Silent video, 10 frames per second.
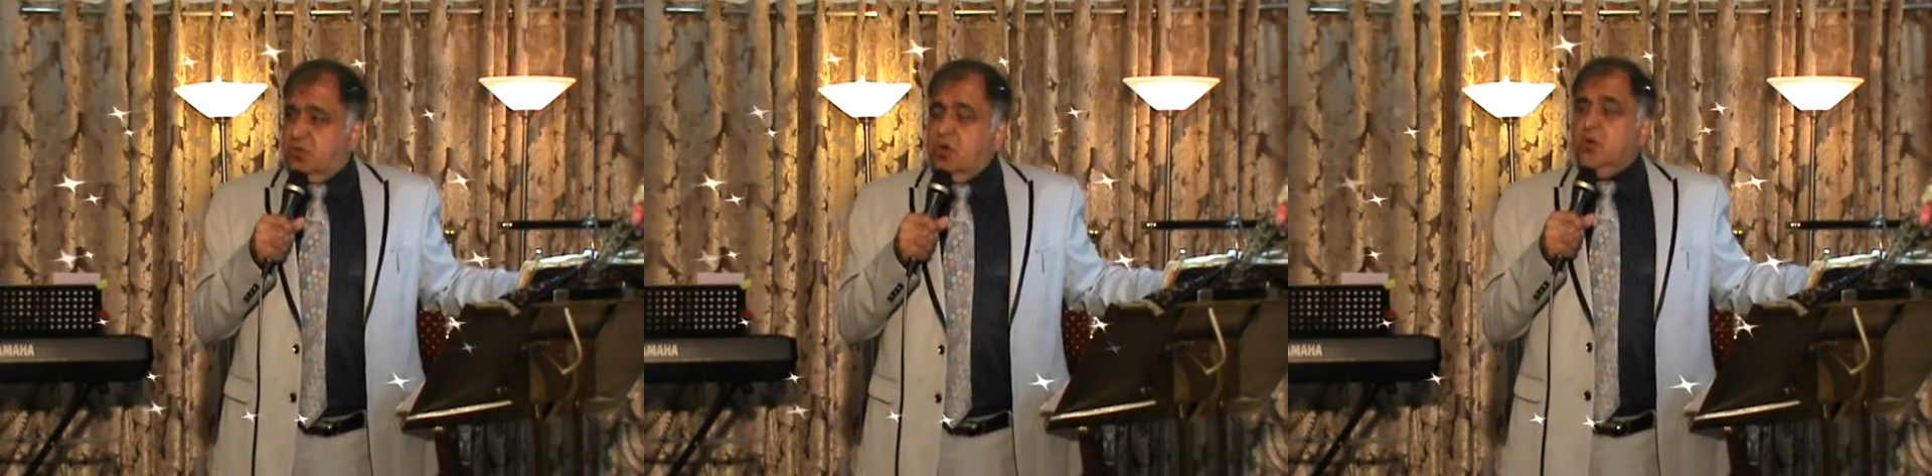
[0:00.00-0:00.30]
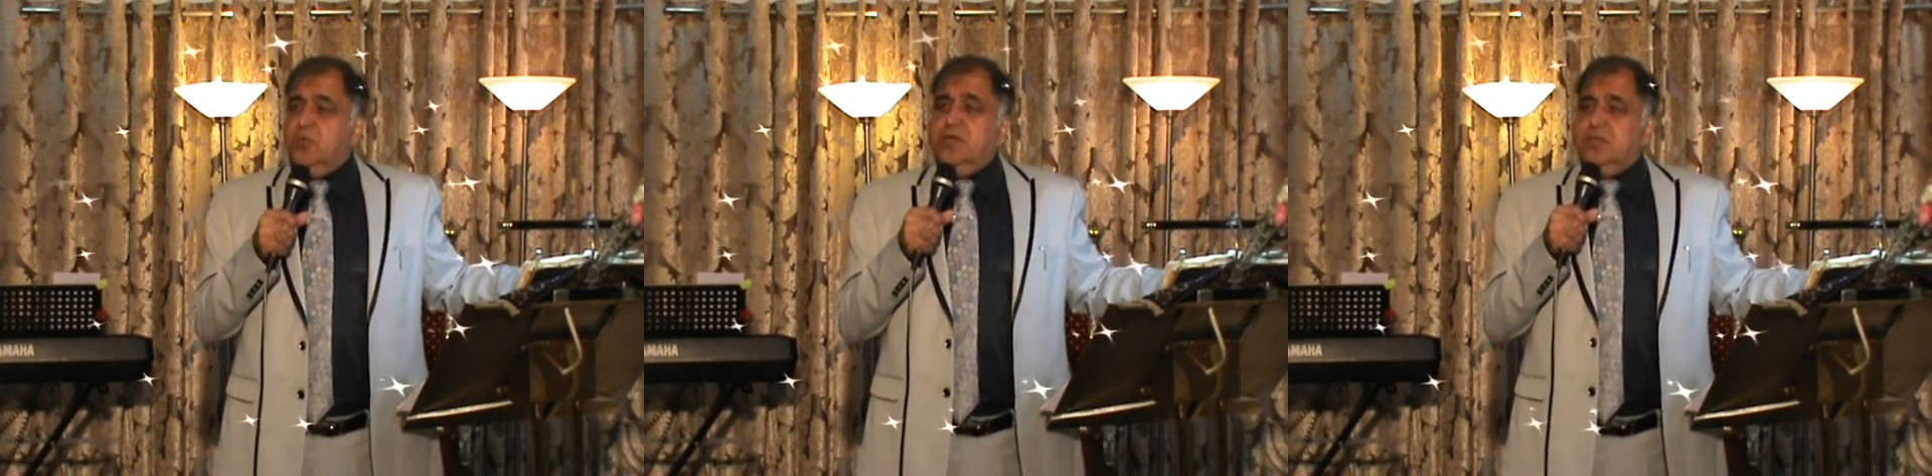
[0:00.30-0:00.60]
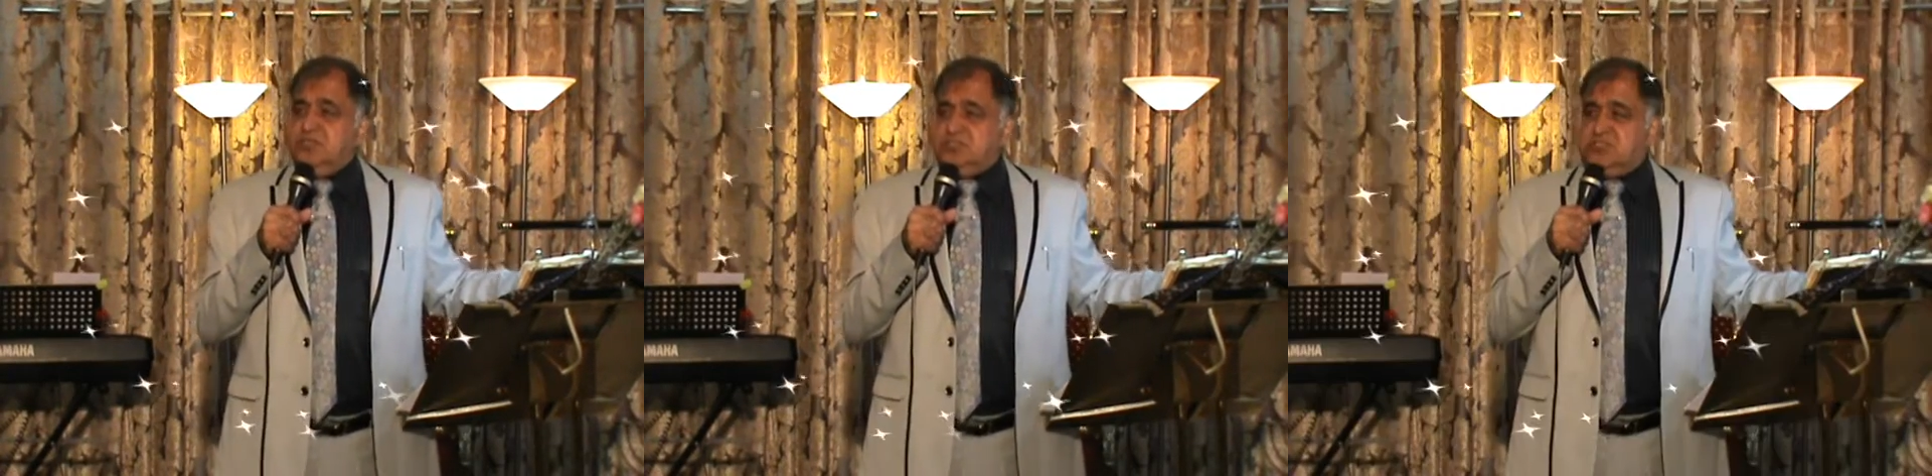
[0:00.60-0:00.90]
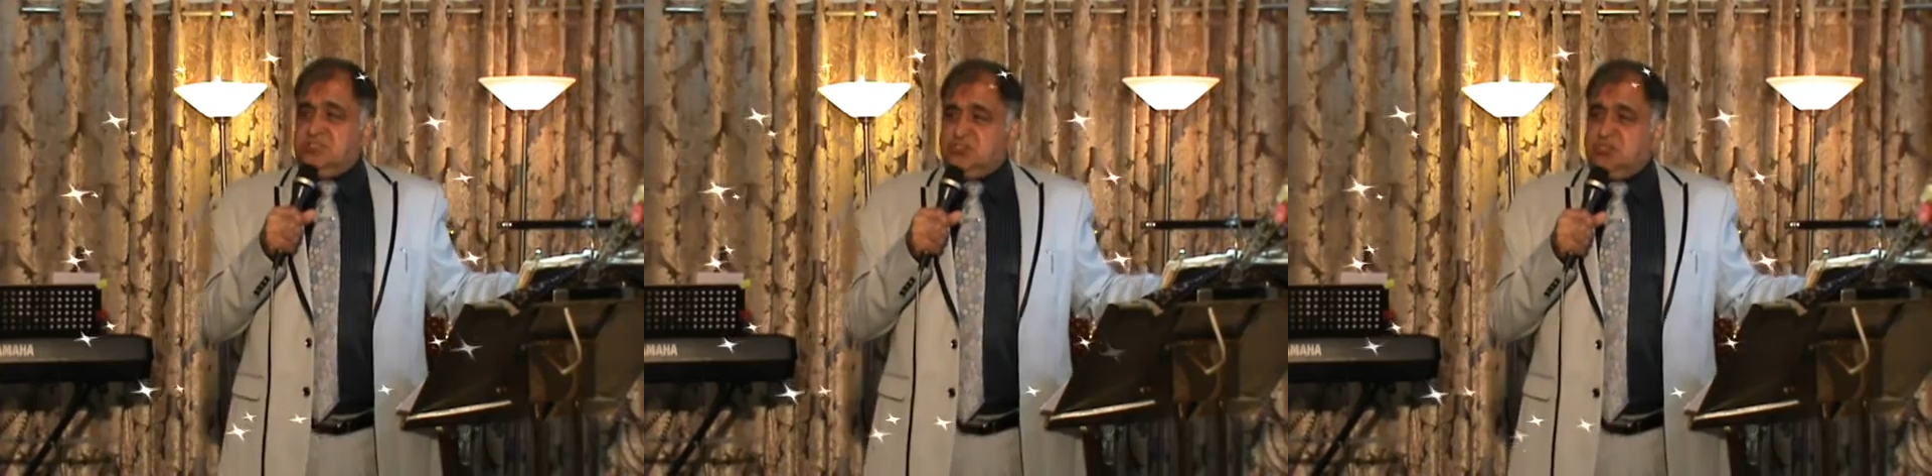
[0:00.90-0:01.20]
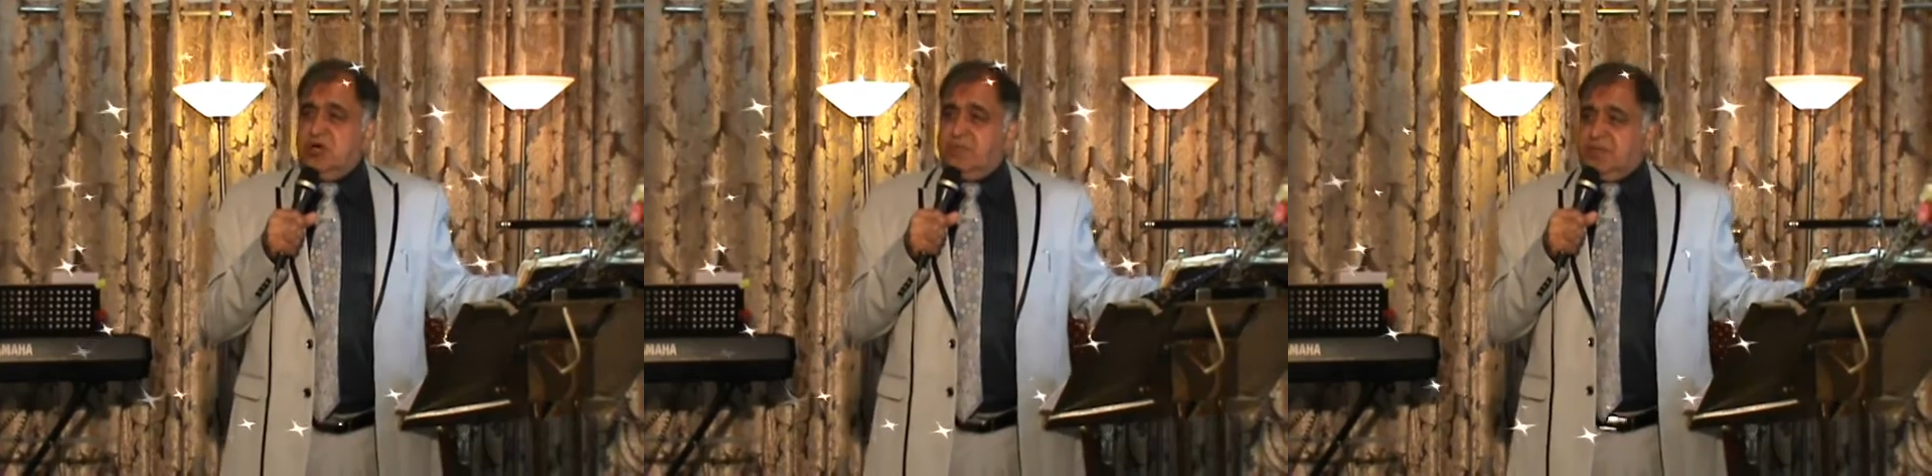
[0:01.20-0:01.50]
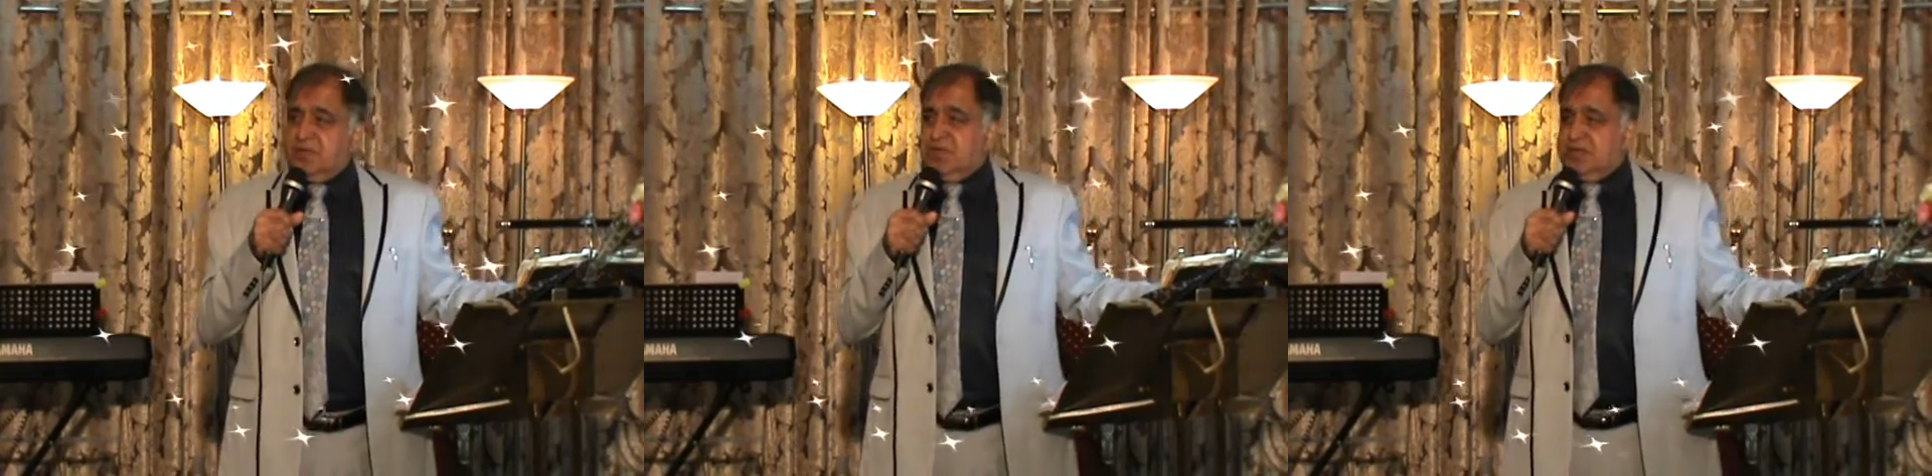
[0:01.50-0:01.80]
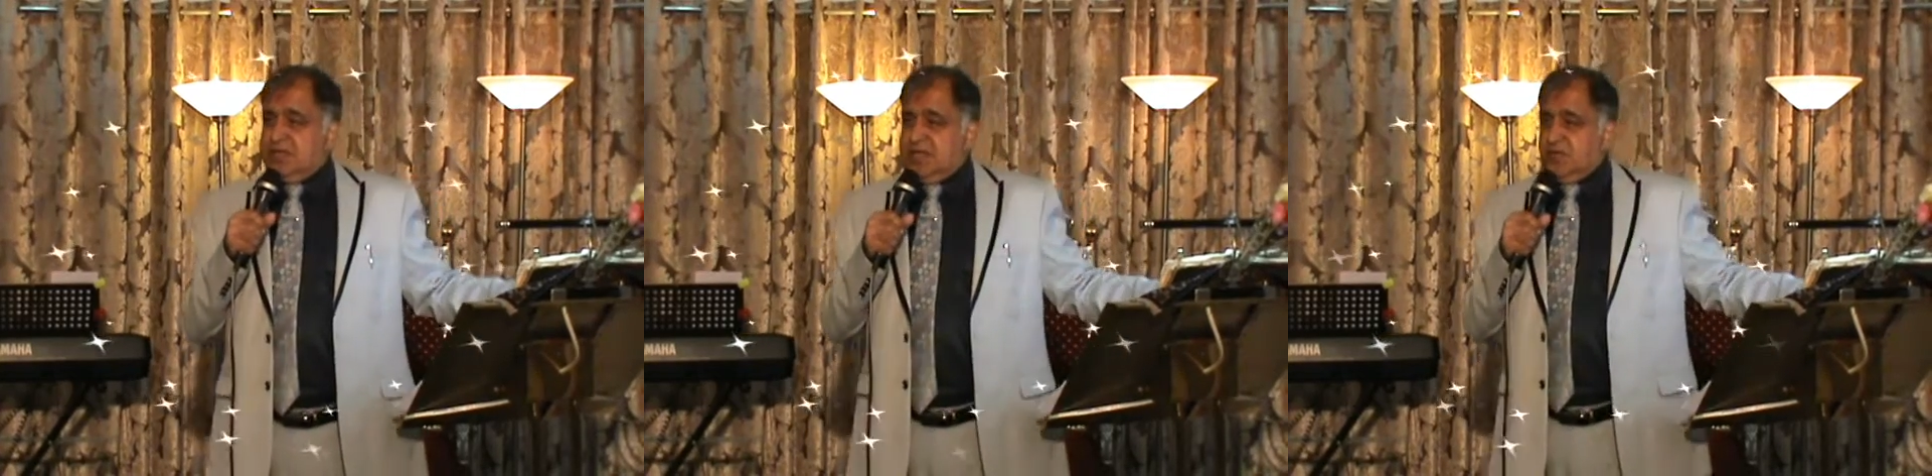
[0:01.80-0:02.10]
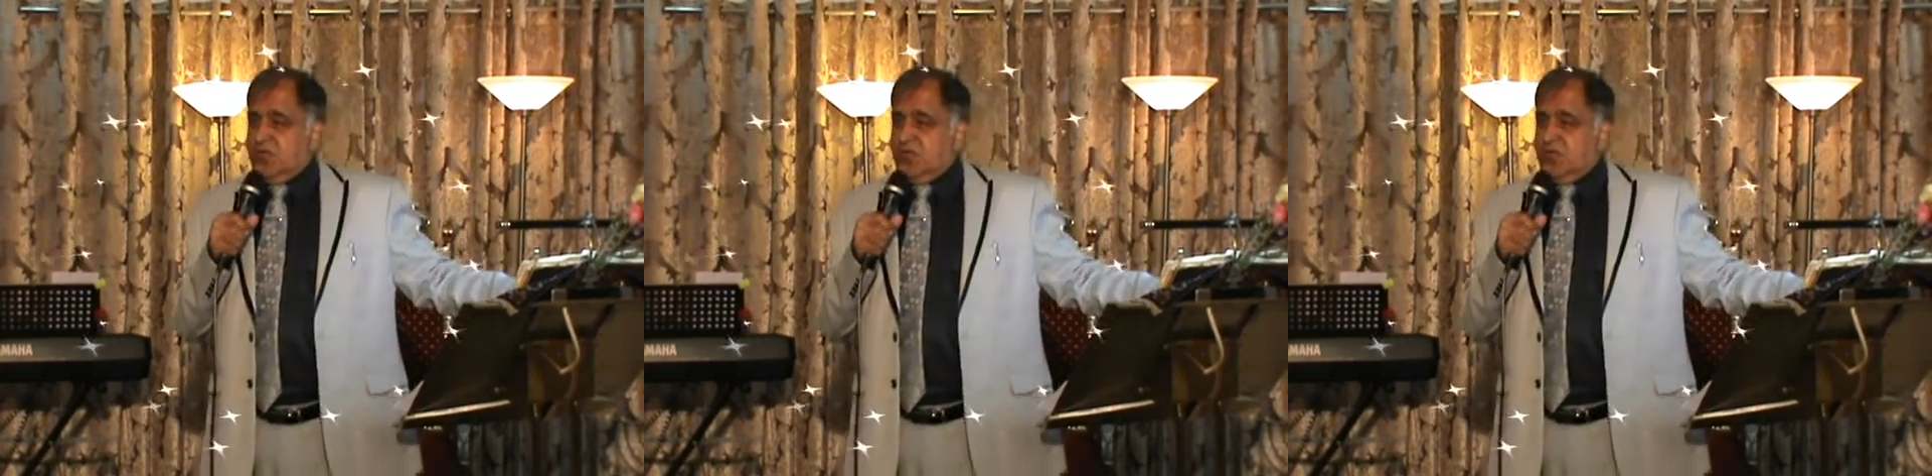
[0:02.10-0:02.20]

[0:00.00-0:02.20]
Who will listen to your prayer then?